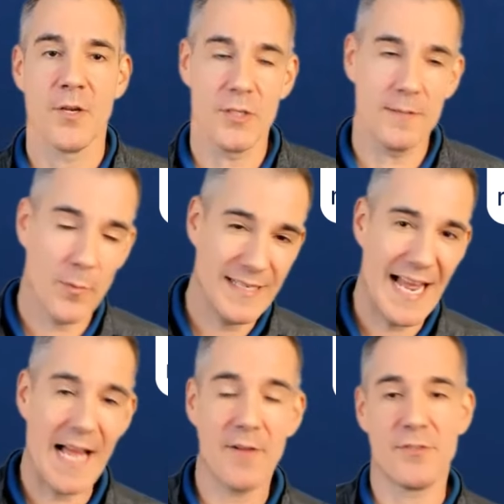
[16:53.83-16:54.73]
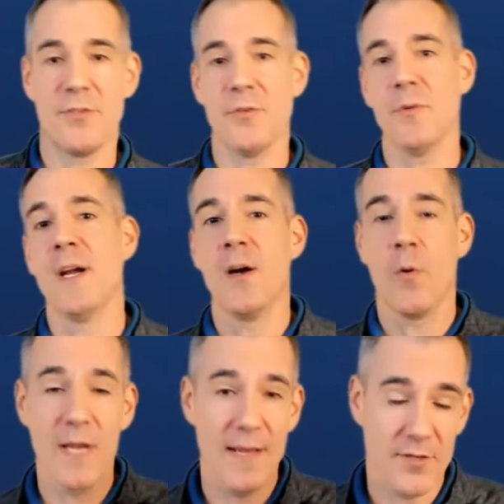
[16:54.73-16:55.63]
You will be down to,
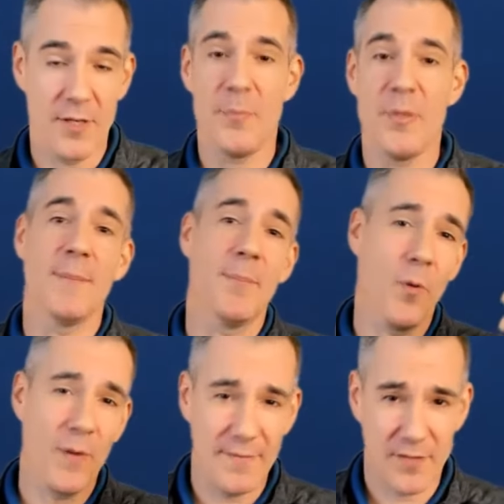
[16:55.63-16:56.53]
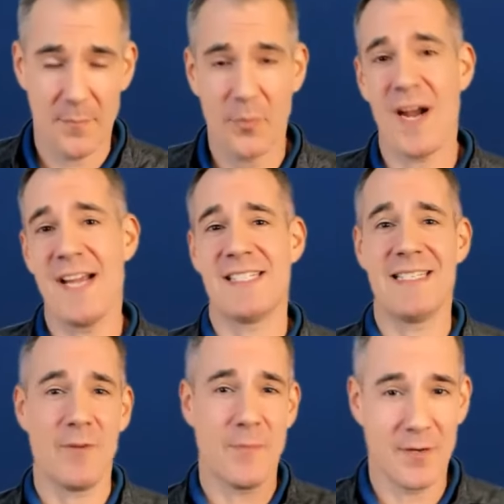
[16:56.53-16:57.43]
we have good people, we have good
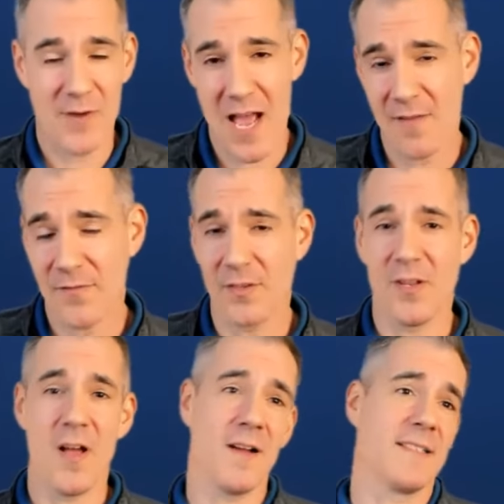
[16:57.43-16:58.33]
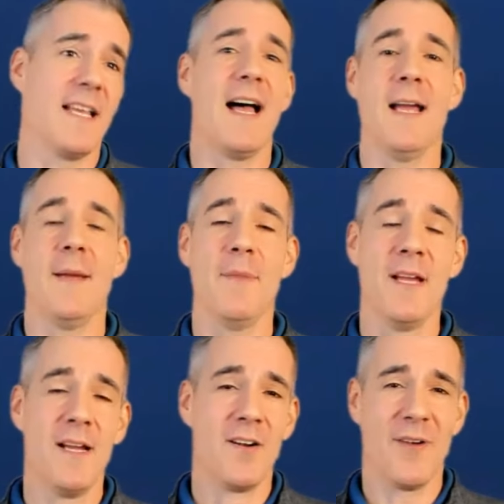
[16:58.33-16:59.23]
pricing, we've been around for a long time,
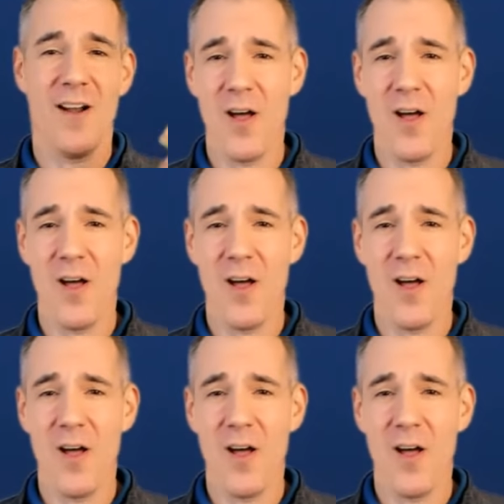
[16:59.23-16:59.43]
right?